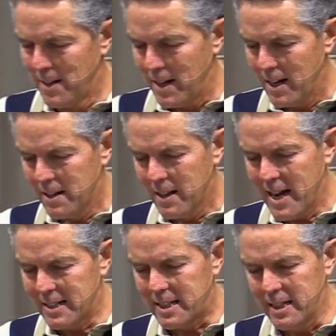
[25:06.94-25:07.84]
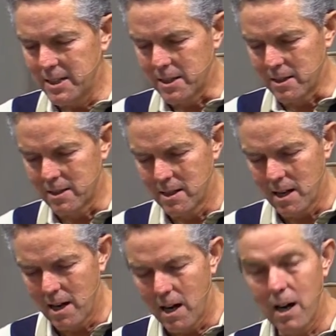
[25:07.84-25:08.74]
In that season,
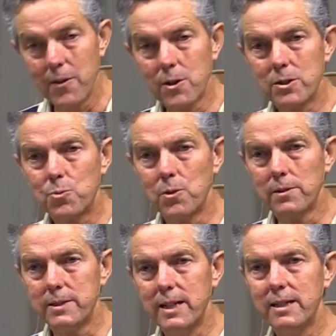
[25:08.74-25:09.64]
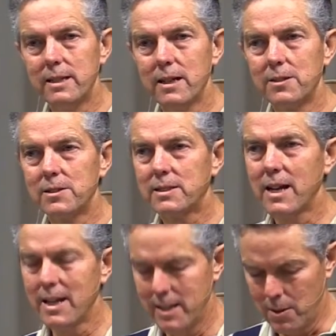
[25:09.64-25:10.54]
others will need the
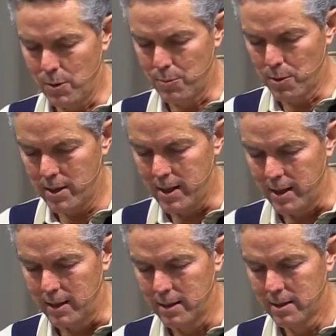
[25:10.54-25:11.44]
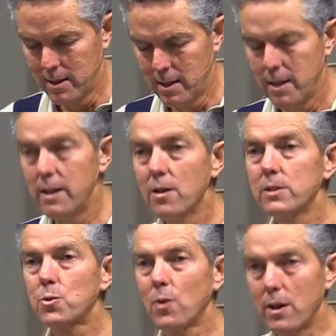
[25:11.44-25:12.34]
understanding we bring. Here
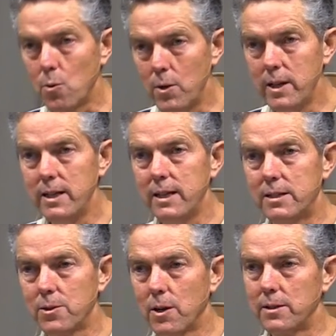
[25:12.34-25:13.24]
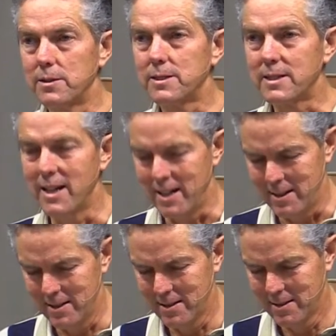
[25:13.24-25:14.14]
is what we need to
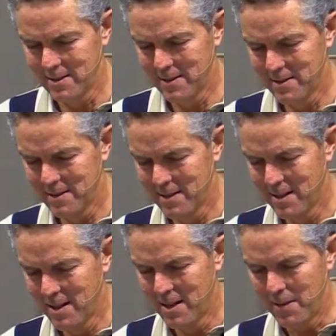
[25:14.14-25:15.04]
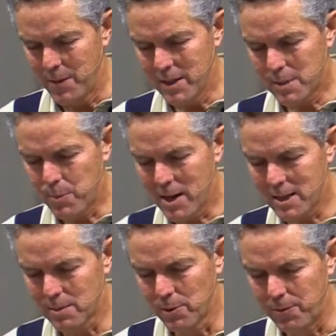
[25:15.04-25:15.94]
understand. This
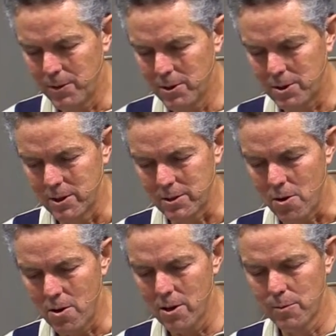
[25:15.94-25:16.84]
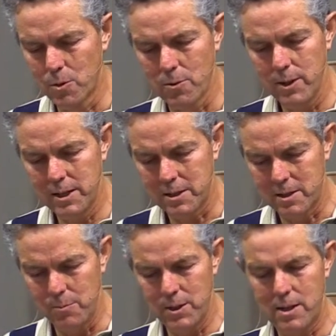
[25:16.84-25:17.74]
possible future is all the more reason
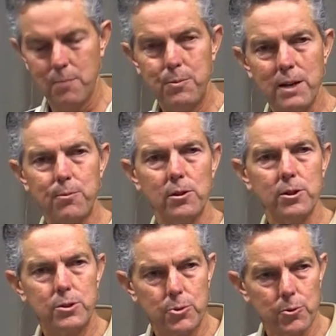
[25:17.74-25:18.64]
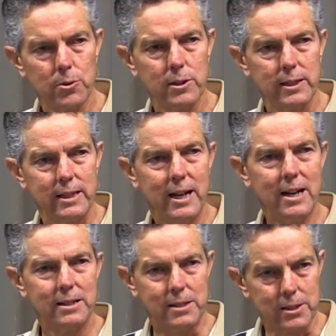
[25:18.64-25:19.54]
to become people who truly
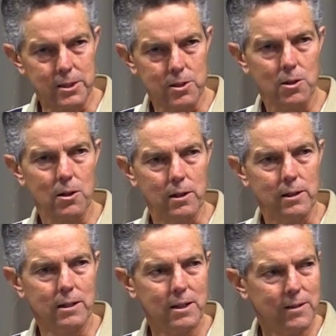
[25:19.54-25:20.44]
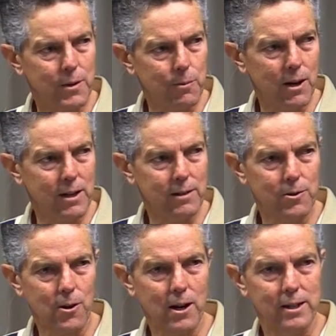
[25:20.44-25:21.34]
discern the body
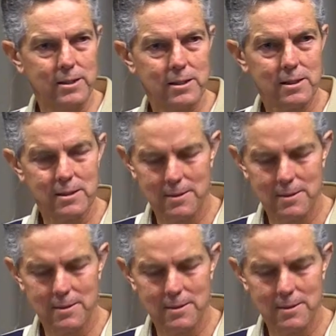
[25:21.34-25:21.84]
of Christ.